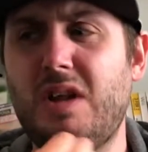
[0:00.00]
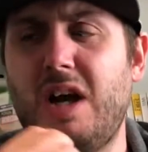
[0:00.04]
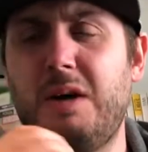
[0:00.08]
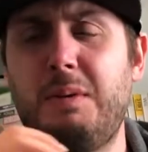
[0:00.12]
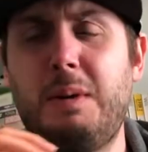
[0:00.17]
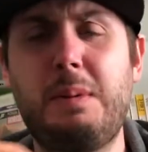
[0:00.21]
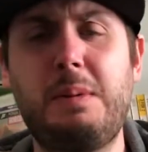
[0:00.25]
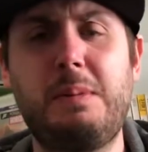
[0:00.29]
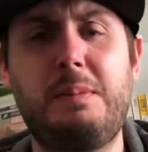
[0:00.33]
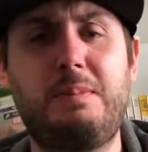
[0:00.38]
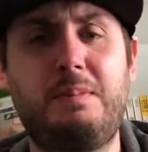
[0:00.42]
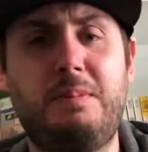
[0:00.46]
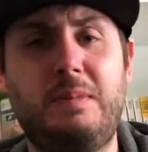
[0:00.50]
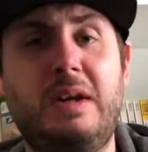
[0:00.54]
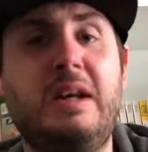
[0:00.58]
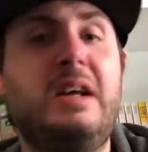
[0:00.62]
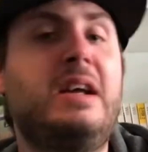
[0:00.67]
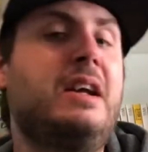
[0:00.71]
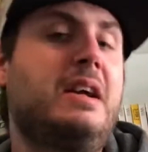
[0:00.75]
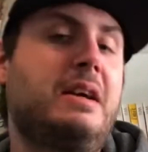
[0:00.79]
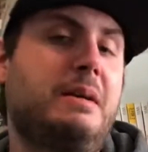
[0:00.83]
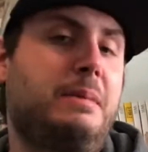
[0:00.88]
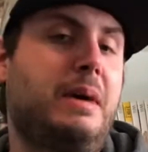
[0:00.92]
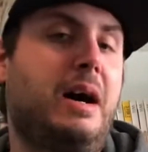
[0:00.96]
I remember,
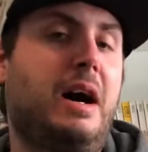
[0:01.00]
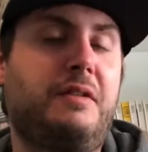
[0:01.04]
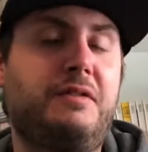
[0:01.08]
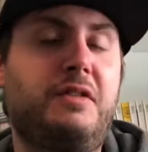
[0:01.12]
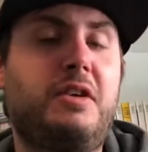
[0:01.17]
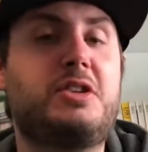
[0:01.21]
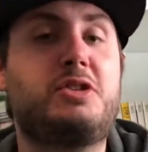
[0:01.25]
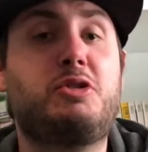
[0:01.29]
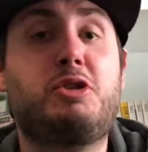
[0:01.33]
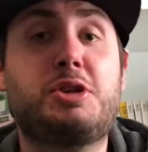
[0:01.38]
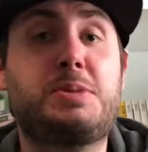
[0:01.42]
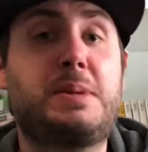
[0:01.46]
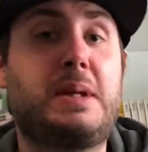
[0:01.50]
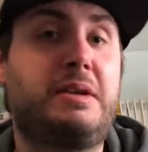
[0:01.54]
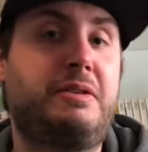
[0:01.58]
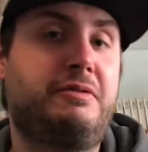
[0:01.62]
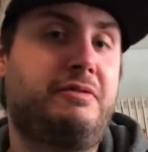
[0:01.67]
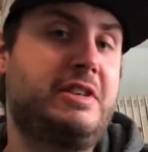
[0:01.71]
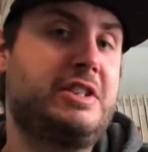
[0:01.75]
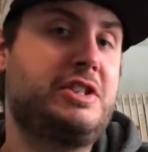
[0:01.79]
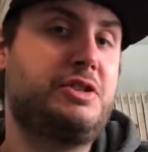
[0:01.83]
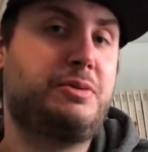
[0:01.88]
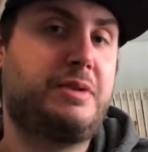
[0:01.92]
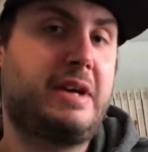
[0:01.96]
I've not talked about
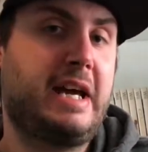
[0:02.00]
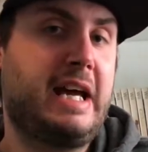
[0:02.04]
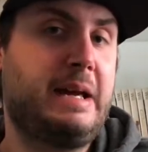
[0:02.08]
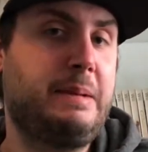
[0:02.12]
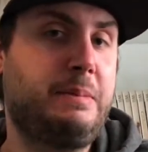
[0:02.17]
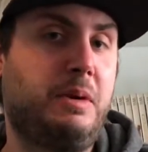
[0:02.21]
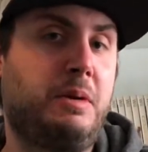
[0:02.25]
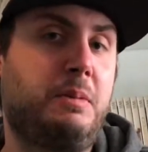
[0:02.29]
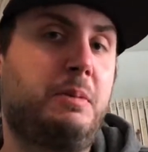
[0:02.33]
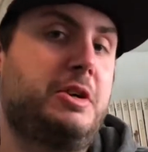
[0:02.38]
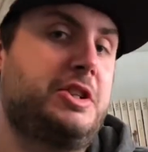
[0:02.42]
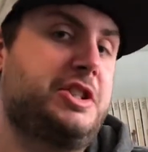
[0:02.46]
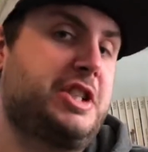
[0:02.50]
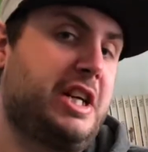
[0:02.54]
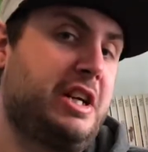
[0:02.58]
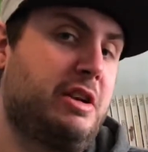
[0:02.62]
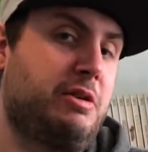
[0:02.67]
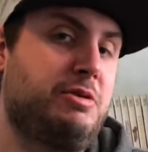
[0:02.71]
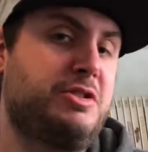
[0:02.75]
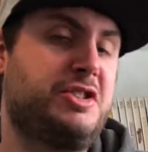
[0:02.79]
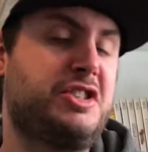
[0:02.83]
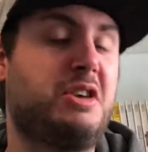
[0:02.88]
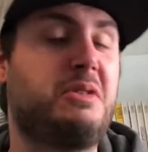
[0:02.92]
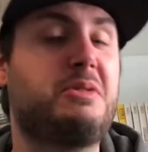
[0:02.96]
the original game on my
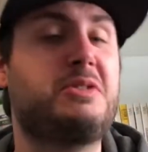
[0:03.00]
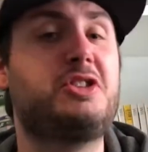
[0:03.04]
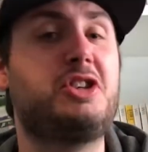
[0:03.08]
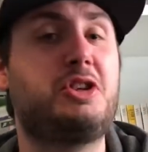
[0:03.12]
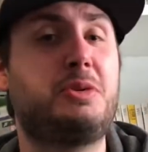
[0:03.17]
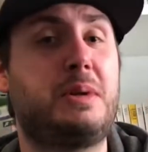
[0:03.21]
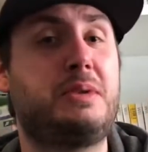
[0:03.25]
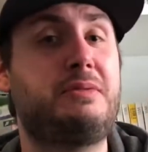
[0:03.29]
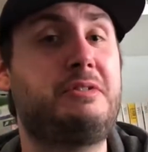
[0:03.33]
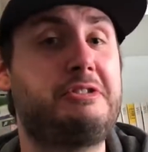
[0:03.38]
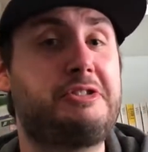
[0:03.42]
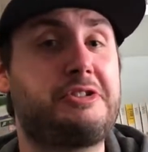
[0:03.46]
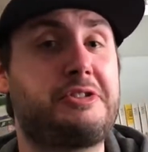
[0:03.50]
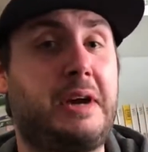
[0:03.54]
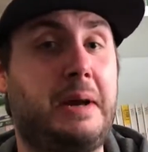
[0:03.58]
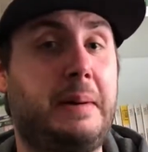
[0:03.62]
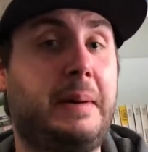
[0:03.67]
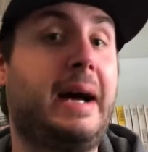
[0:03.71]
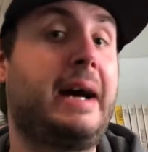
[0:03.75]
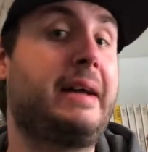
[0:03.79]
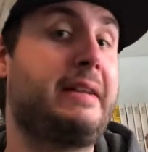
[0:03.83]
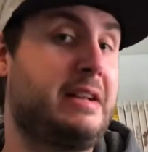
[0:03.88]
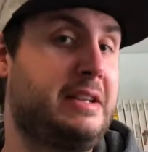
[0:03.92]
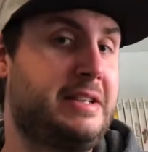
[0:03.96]
channel, so I'm going to talk about the original
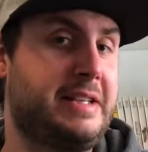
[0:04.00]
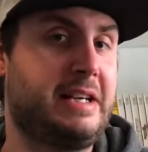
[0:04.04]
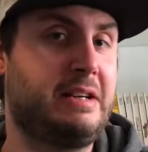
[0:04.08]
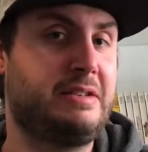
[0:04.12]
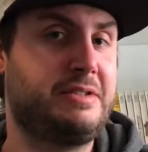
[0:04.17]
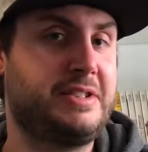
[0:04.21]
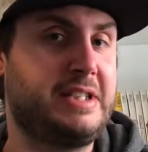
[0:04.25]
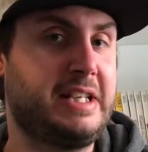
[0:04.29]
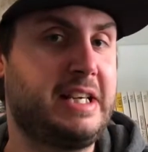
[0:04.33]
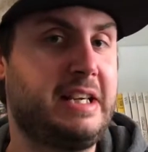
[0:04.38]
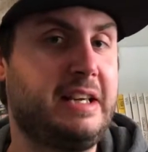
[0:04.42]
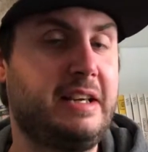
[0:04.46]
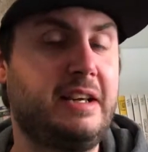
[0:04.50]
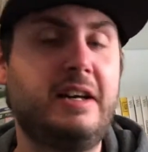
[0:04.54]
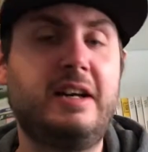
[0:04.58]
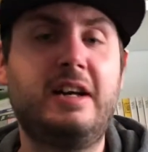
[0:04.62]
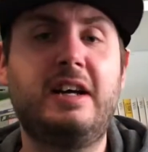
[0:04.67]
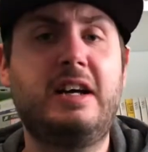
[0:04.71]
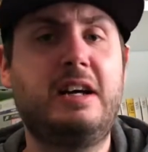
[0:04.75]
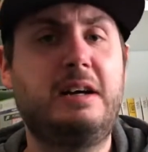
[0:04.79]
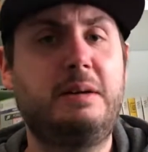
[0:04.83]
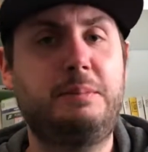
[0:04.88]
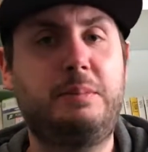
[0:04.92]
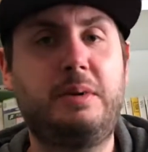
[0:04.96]
game and the DLC,
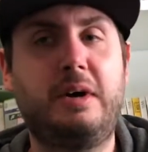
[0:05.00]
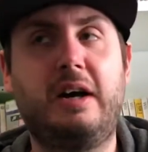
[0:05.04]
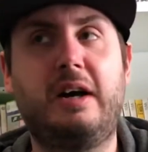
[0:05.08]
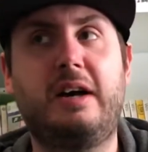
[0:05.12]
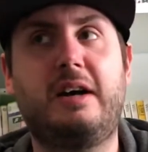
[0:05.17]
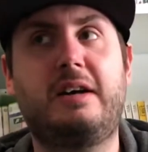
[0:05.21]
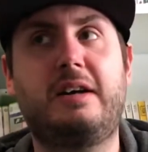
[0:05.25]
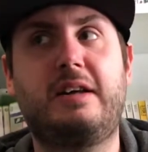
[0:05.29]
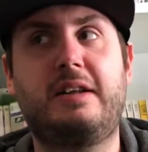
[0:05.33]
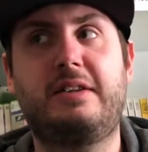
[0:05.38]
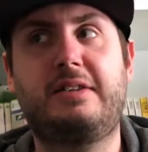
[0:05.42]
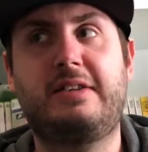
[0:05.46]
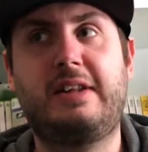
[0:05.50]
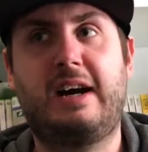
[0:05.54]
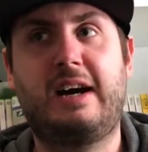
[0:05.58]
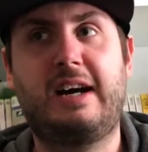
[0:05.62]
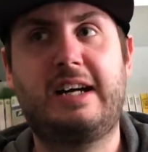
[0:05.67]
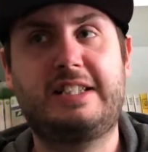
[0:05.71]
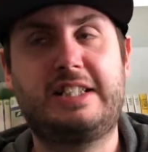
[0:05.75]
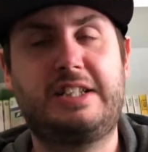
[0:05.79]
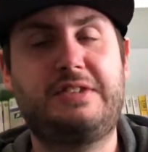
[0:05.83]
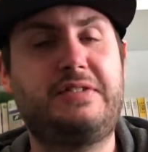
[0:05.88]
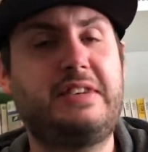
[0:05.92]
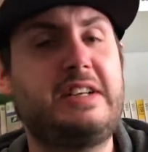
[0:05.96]
but
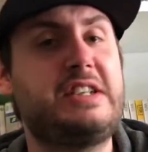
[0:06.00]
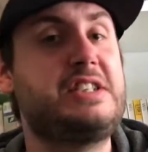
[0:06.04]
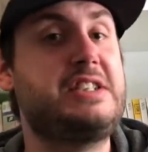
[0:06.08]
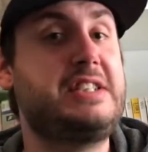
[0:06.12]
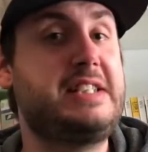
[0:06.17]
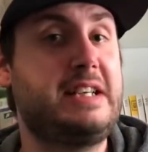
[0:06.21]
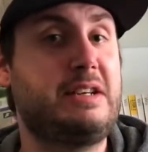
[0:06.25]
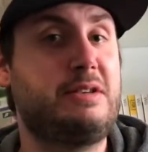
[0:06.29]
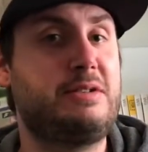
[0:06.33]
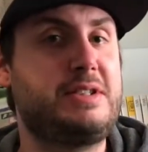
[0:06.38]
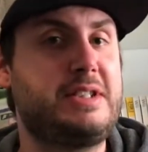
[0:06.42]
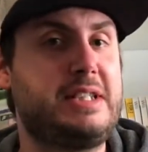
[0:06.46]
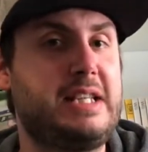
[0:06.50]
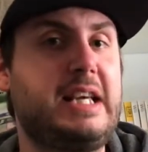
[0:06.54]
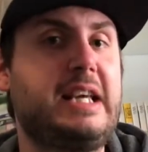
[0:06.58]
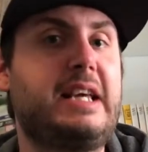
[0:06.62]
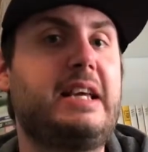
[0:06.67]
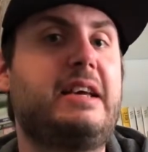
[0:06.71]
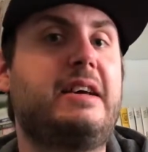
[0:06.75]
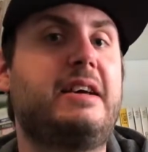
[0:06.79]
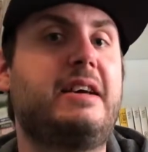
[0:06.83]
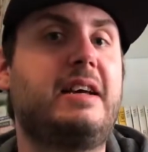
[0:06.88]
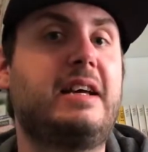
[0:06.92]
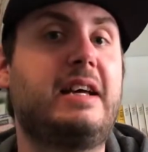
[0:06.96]
I actually finished
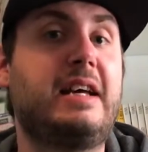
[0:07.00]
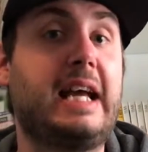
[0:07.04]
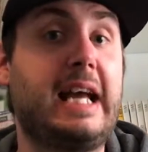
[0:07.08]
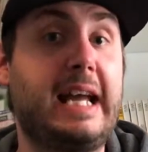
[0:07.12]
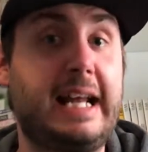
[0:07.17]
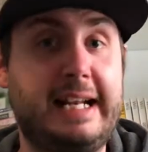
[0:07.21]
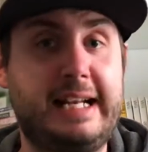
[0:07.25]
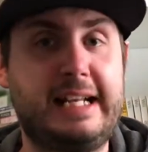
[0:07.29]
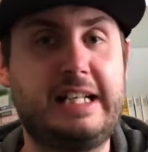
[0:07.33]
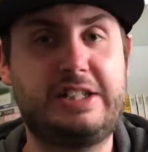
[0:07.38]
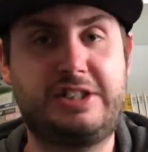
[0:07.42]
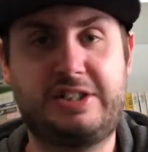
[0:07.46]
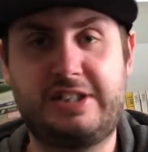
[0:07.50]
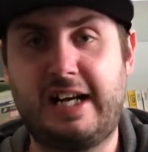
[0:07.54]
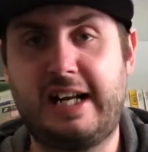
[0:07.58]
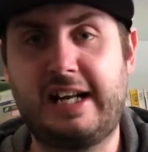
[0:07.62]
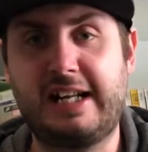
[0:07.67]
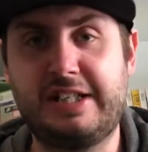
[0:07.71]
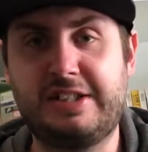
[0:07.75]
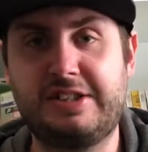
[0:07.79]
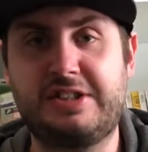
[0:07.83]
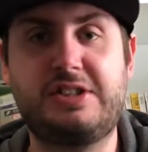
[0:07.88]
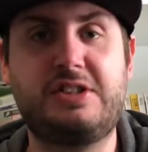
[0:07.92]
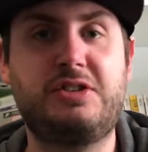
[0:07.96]
DLC in this
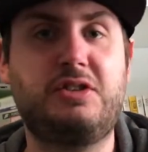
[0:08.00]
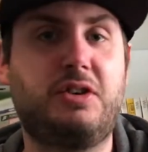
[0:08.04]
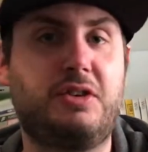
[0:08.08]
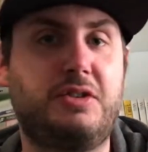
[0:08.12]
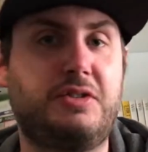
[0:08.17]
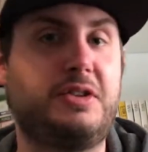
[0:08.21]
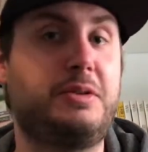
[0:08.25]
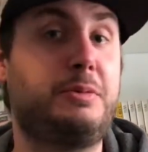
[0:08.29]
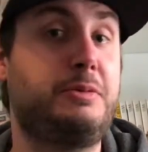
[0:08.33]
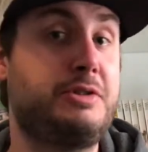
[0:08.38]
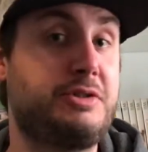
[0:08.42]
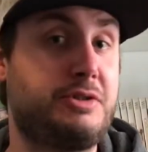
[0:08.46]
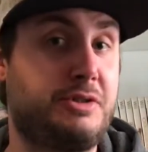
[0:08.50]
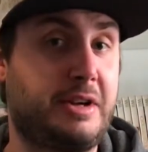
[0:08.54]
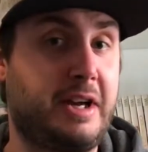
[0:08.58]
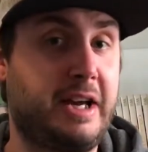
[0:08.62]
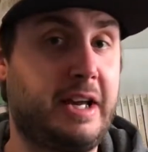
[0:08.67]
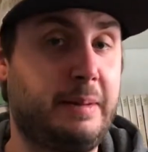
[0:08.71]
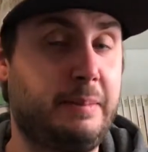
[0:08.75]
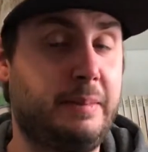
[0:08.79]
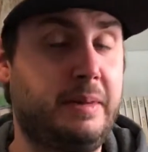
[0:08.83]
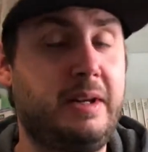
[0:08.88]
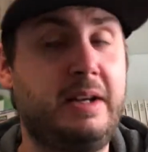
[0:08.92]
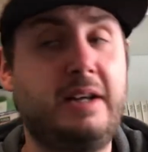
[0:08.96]
challenge, not the original
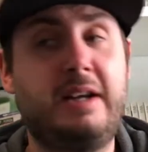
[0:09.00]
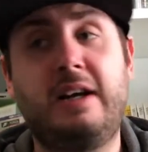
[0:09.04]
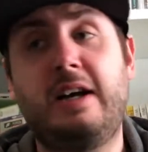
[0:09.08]
game.